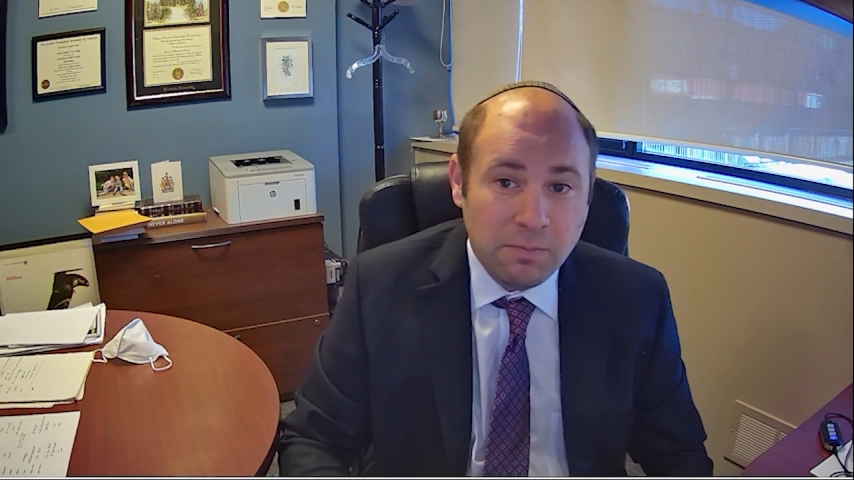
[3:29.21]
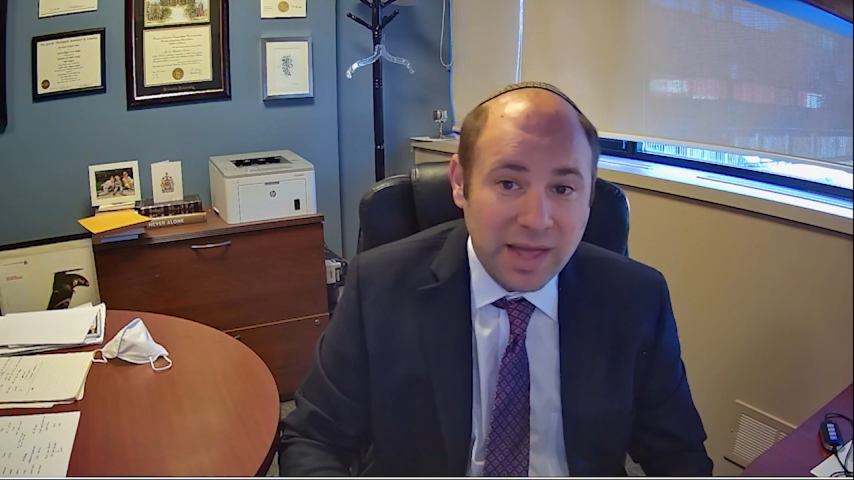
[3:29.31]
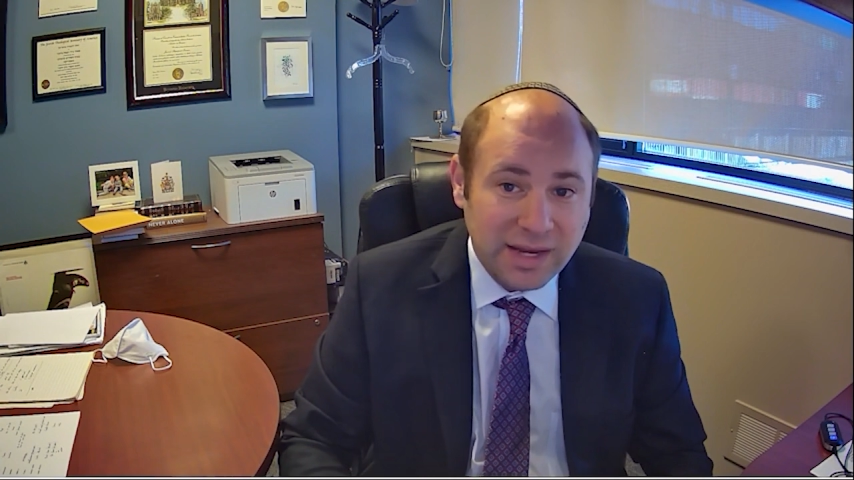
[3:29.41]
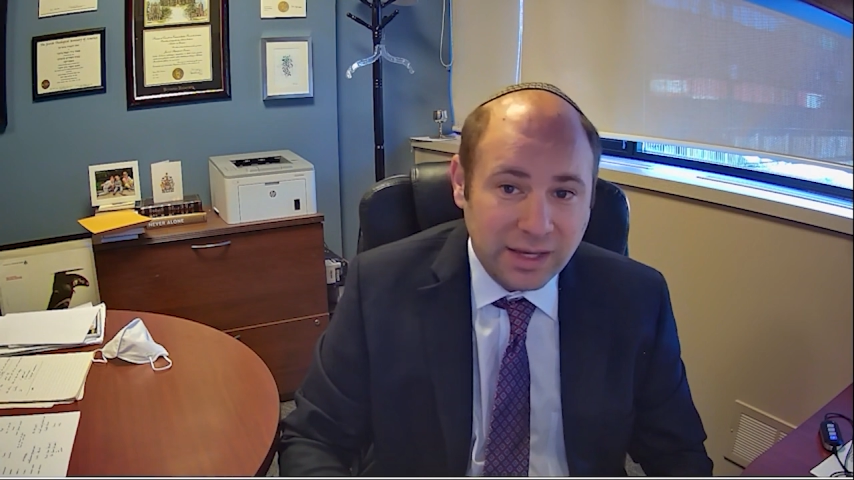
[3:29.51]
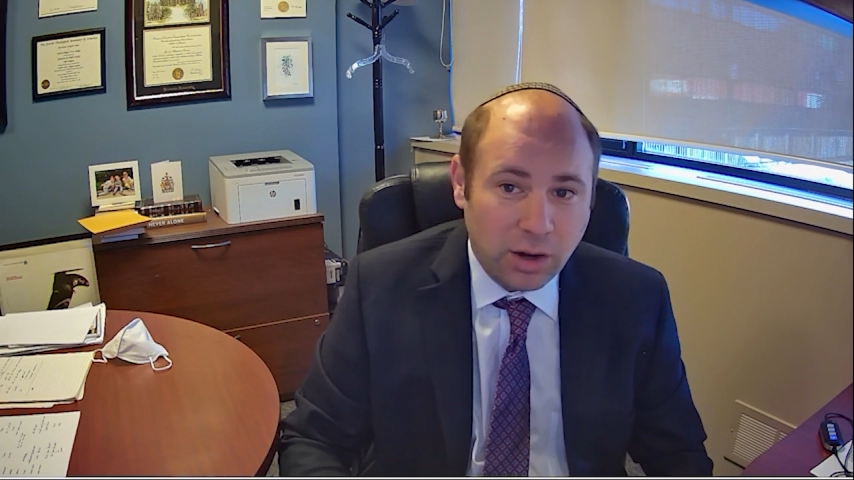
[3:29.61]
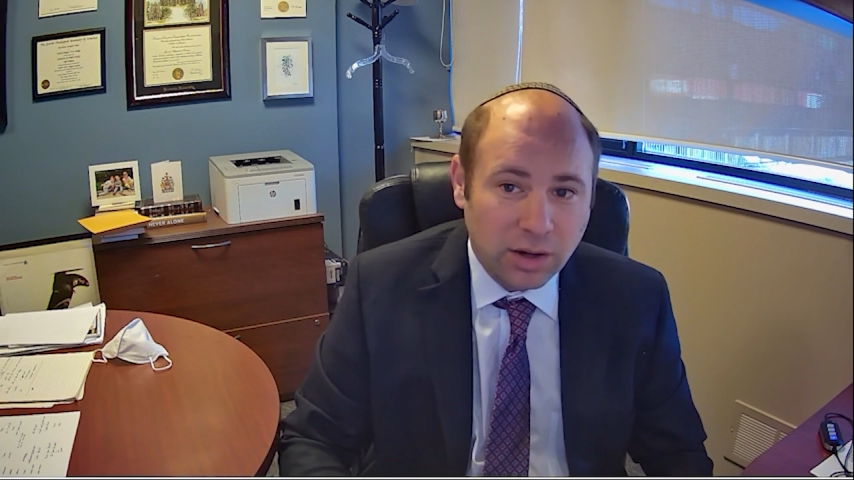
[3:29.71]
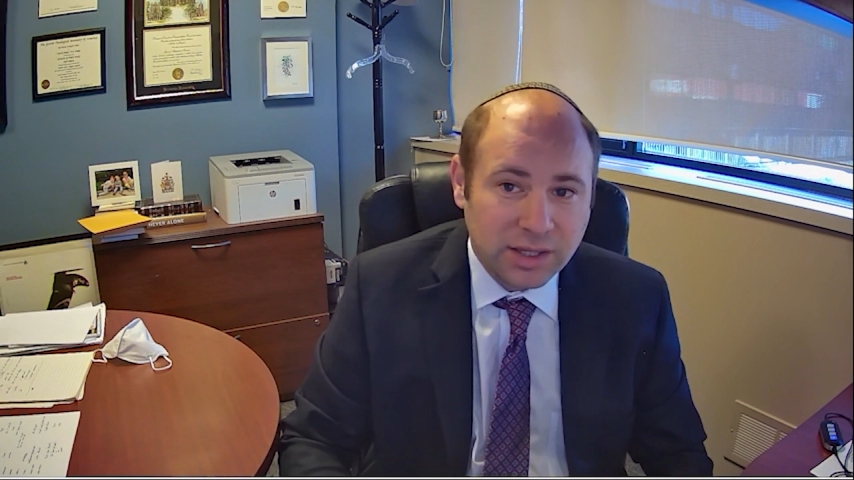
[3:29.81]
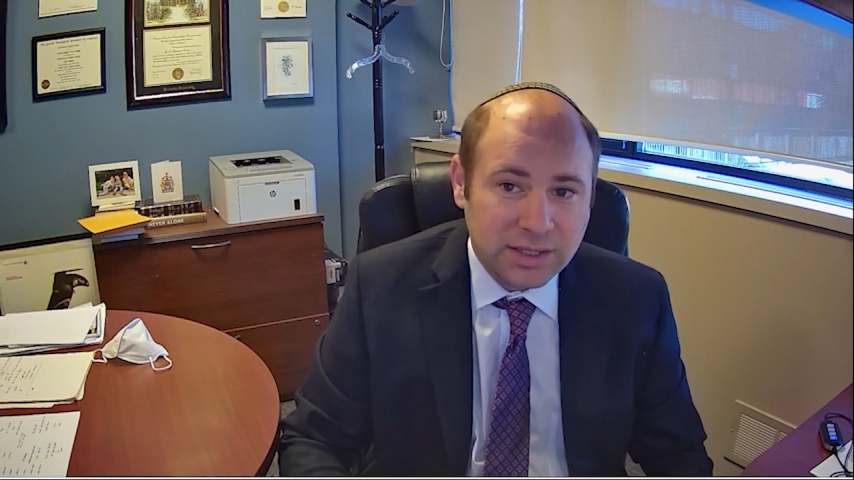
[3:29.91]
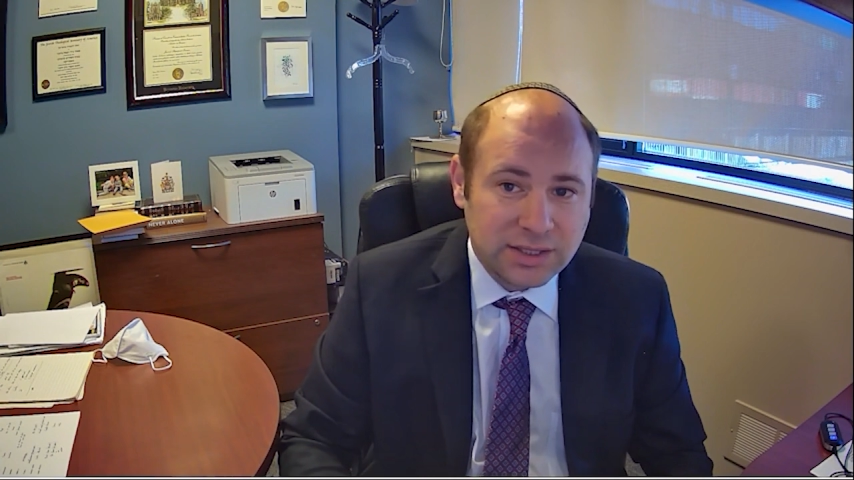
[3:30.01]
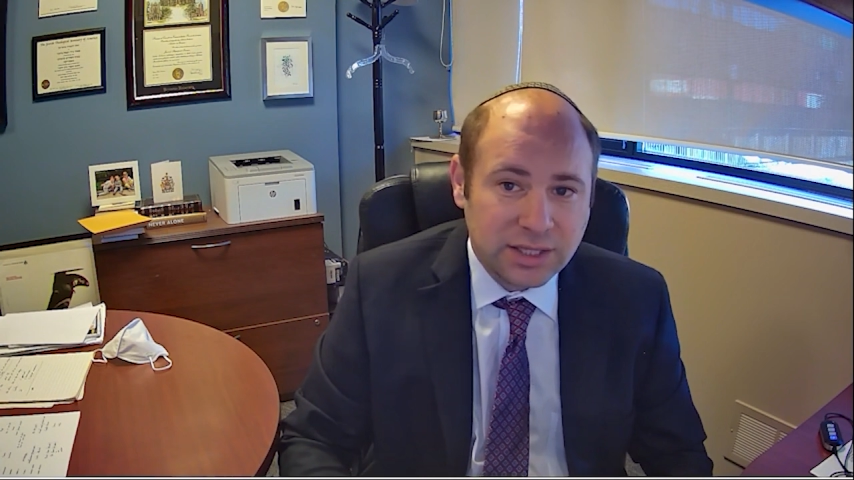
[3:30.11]
many
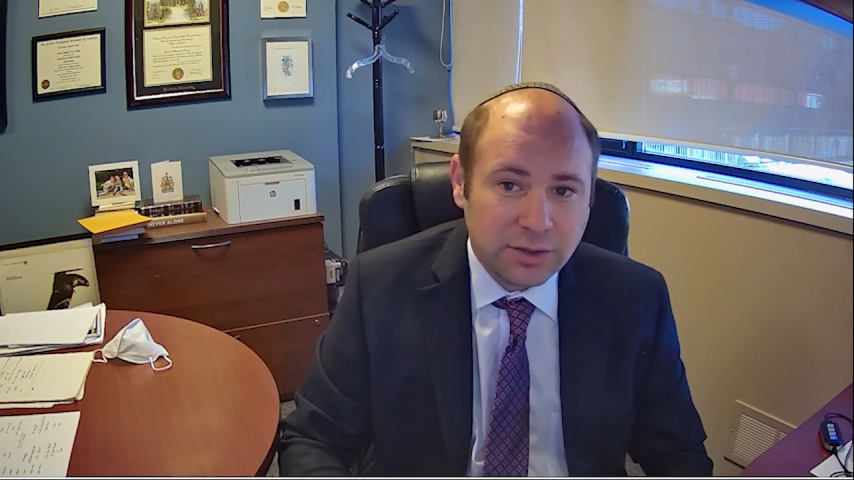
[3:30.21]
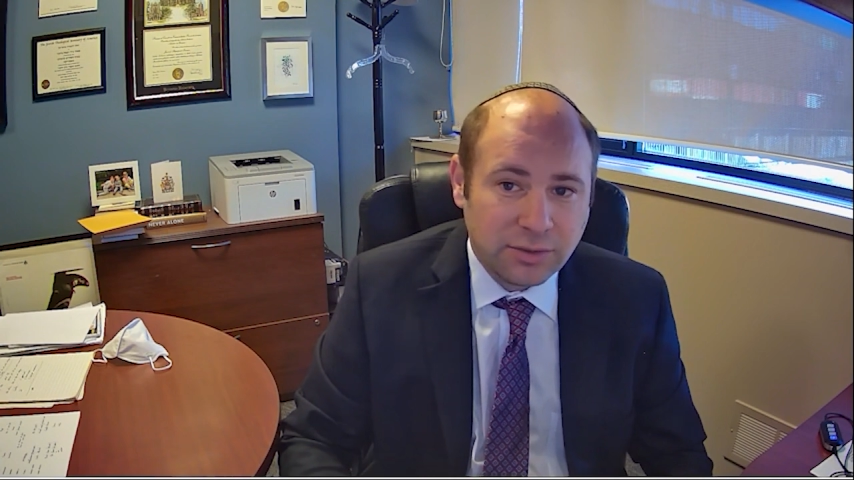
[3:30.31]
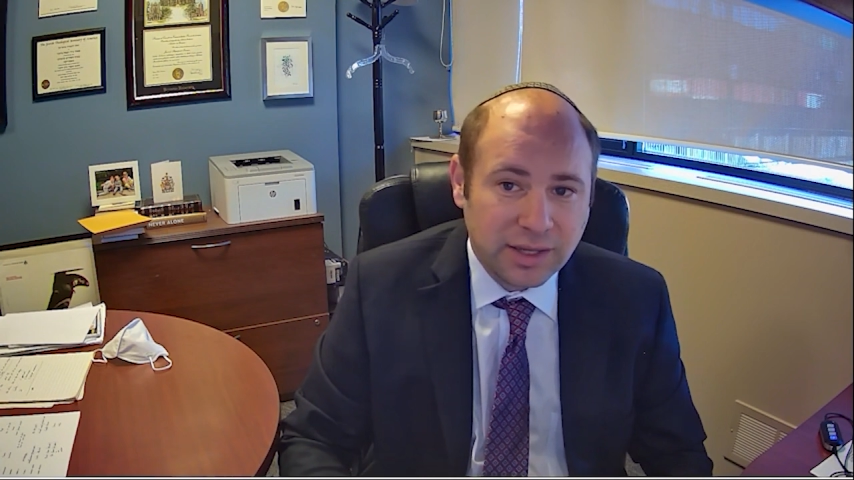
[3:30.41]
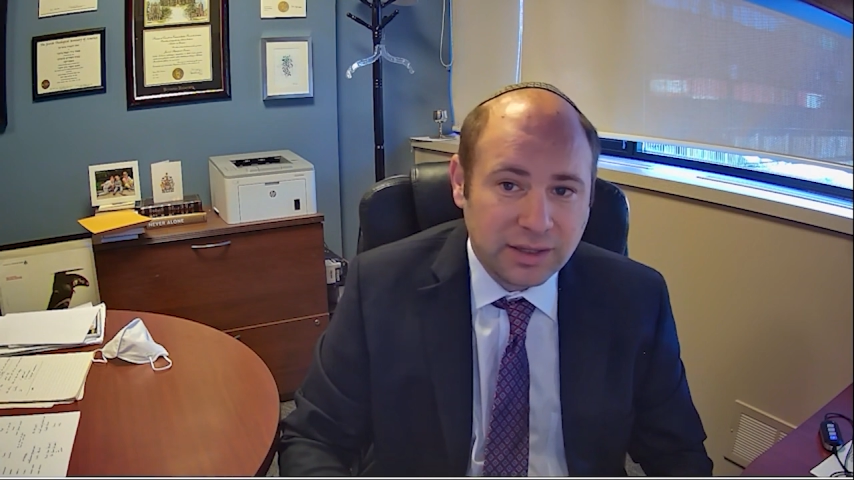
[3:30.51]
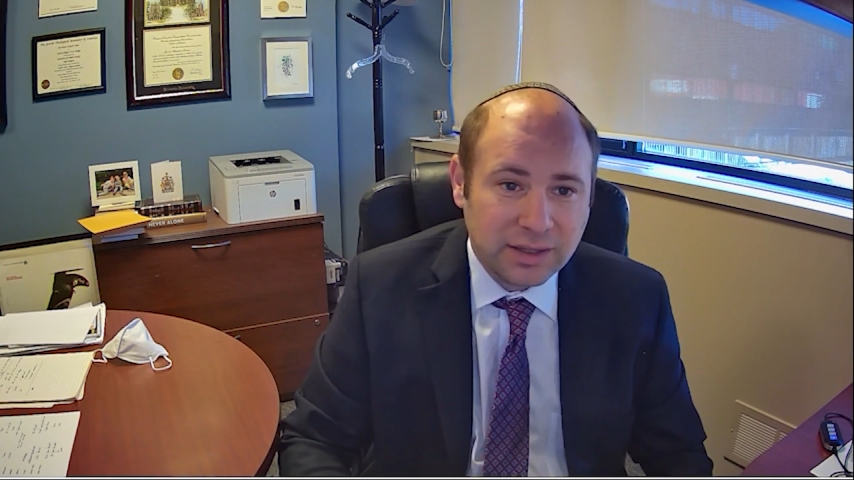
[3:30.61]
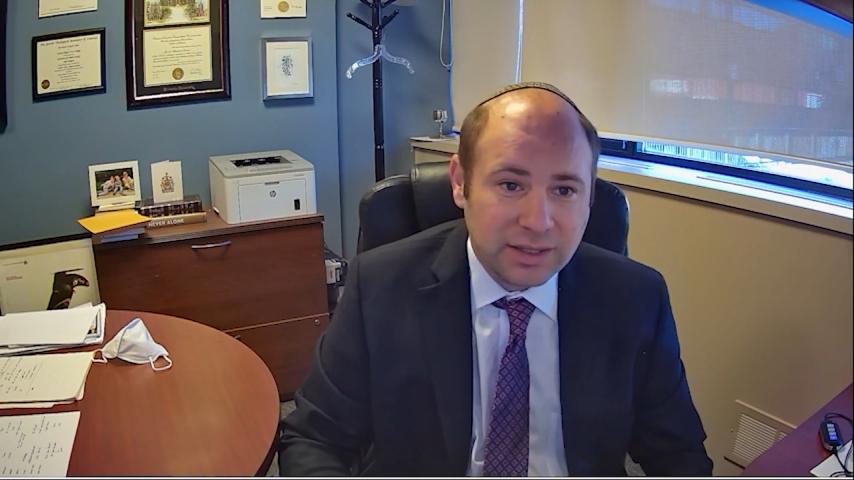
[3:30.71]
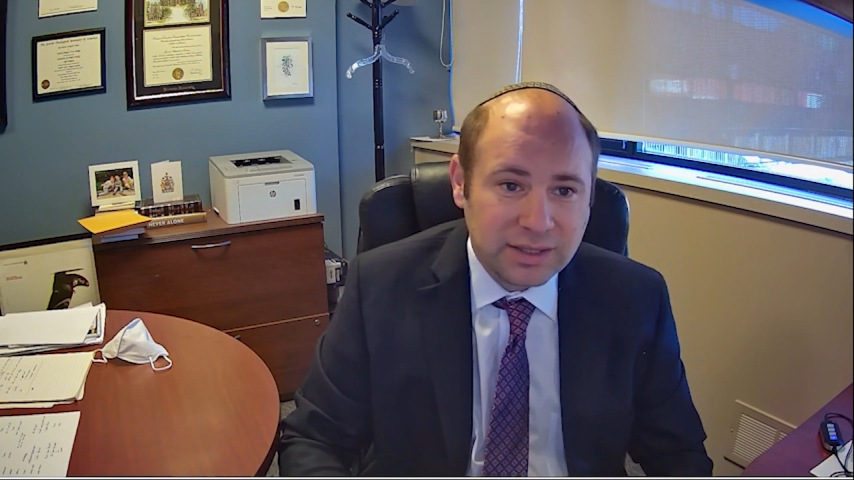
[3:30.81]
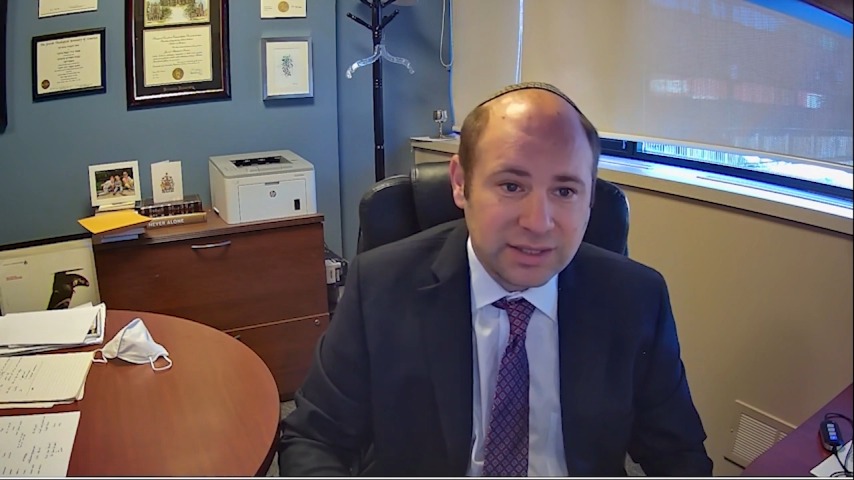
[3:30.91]
are considering